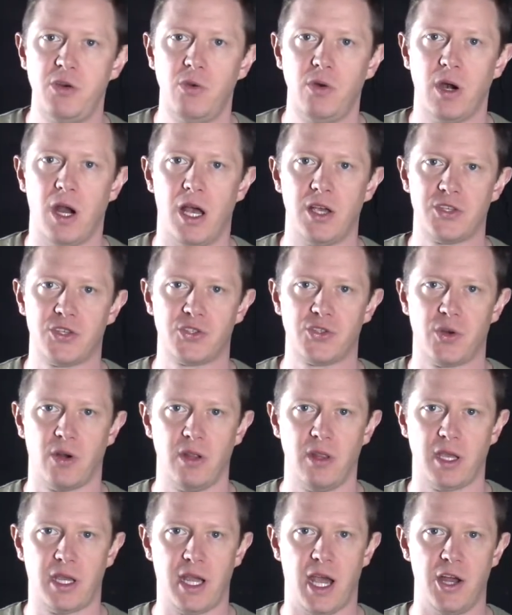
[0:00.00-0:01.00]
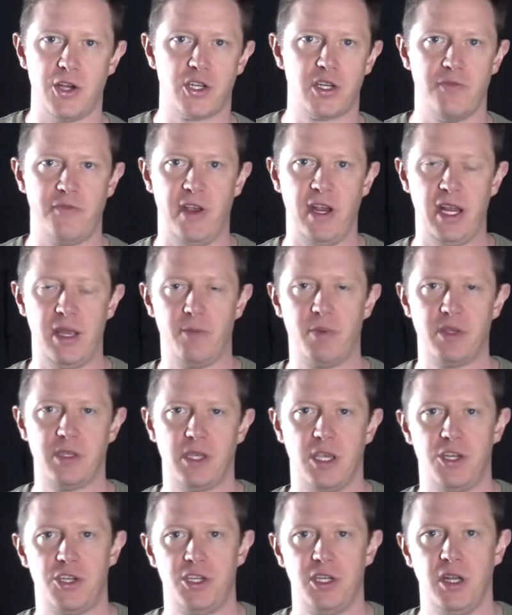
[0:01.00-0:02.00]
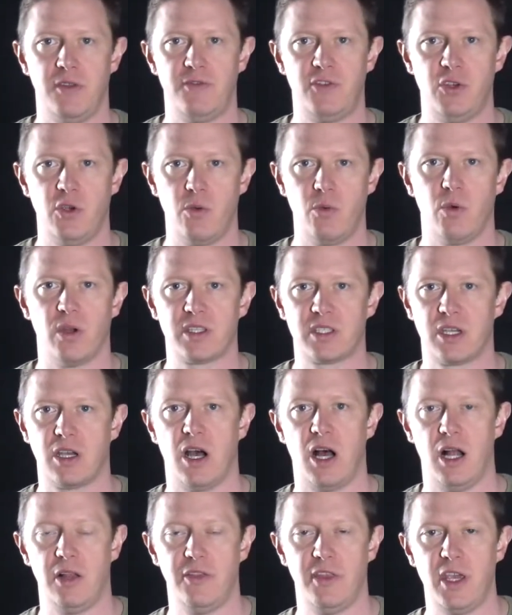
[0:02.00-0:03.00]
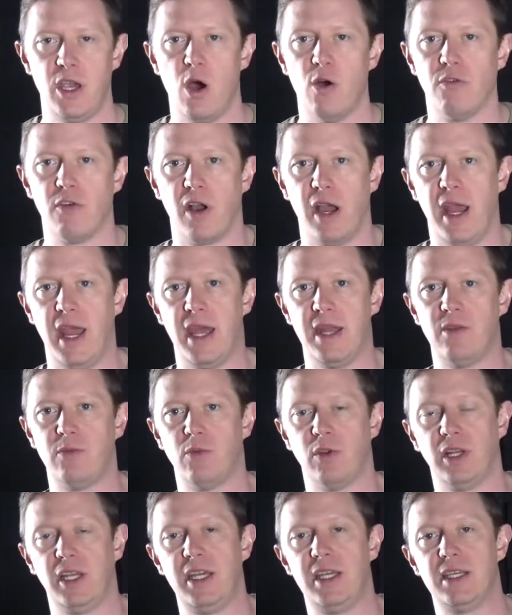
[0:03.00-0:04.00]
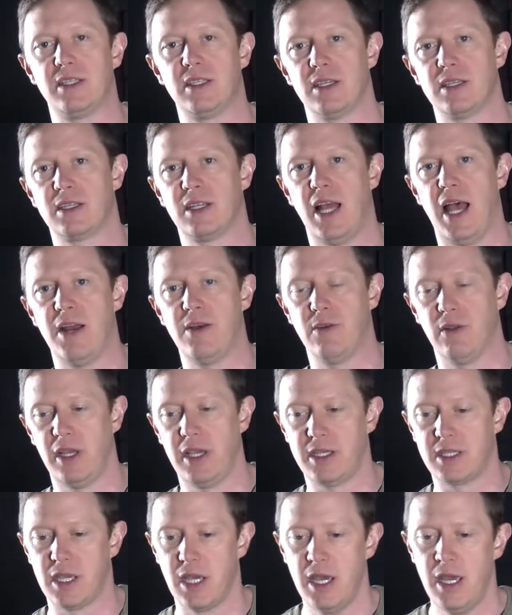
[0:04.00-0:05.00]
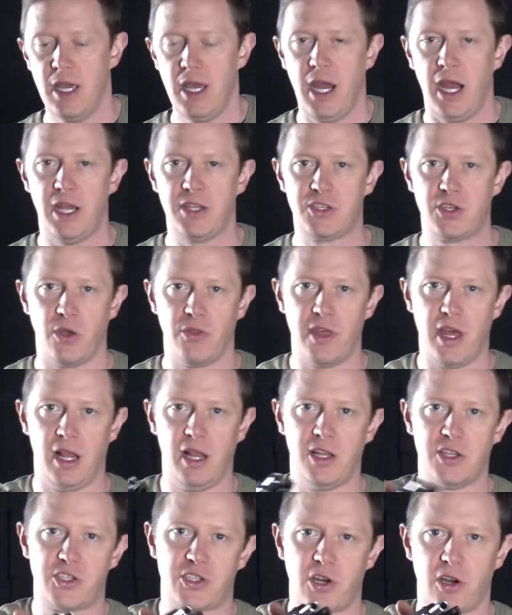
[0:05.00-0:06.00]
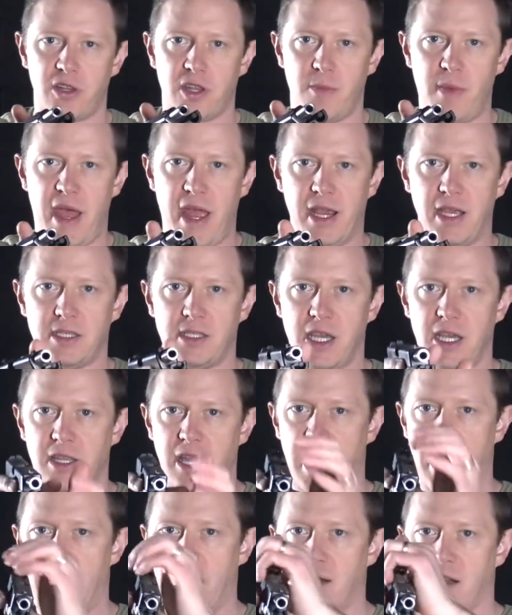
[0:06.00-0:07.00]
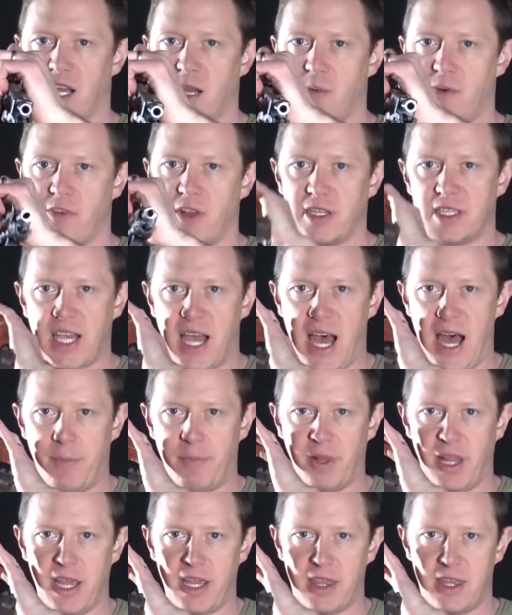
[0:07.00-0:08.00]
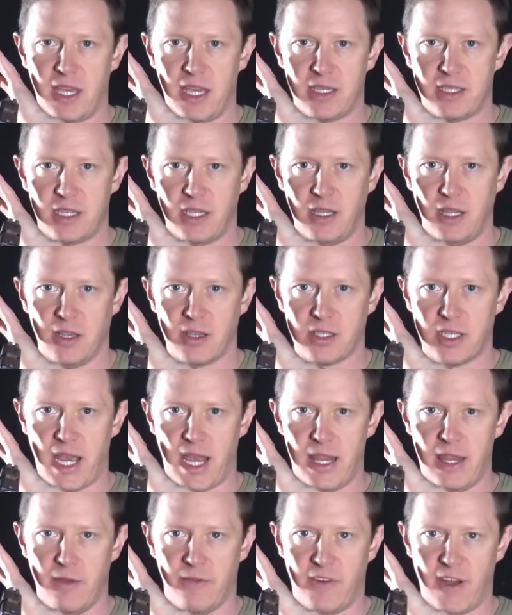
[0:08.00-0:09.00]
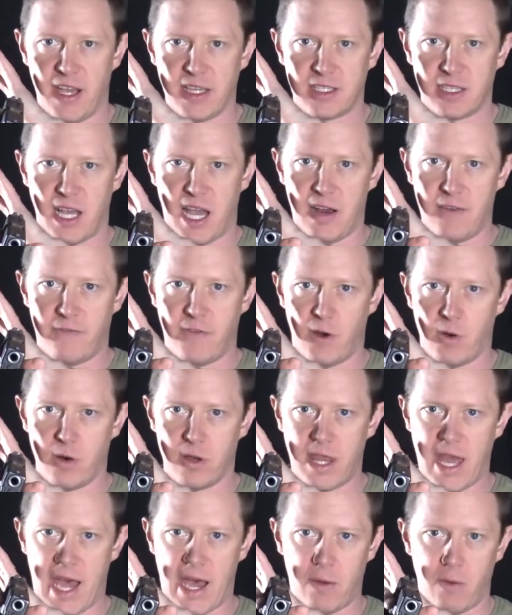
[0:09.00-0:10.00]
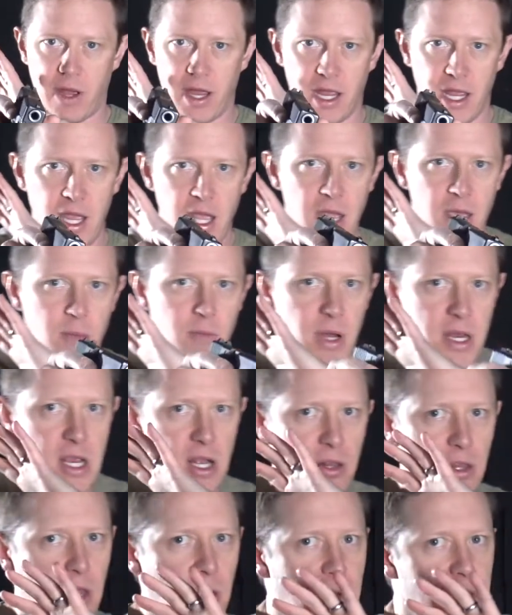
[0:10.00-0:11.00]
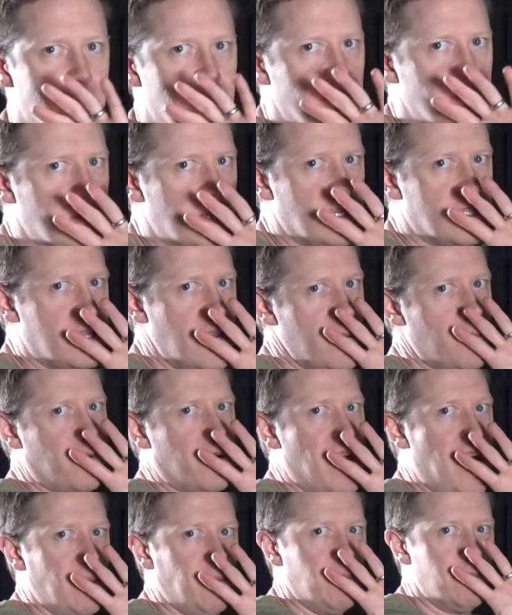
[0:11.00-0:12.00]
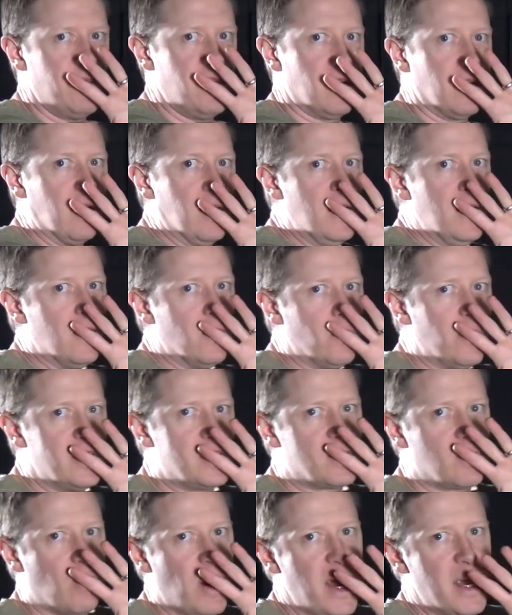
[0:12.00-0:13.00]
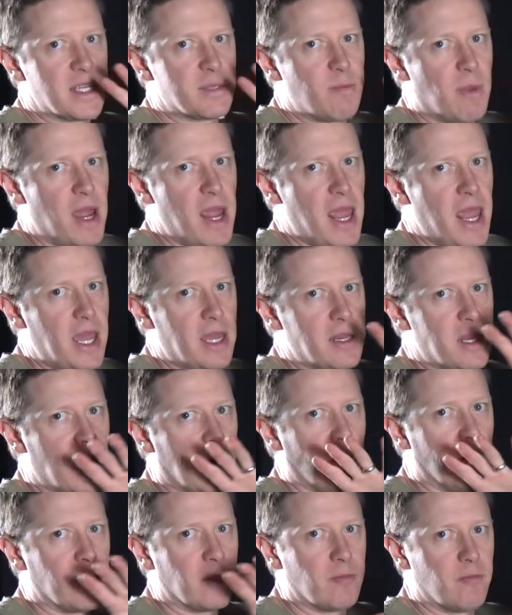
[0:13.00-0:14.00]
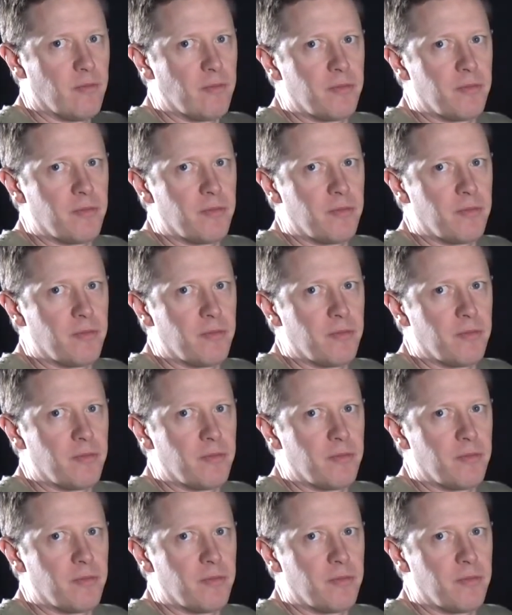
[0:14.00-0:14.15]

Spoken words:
we're also sort of the contravening position of doing what's called the overhand release, the slide release. And so they'll insert the magazine, the hand will come over the top like this and they'll send the slide forward that way. But you'll notice there's a distinct problem here. Which way is my hand going?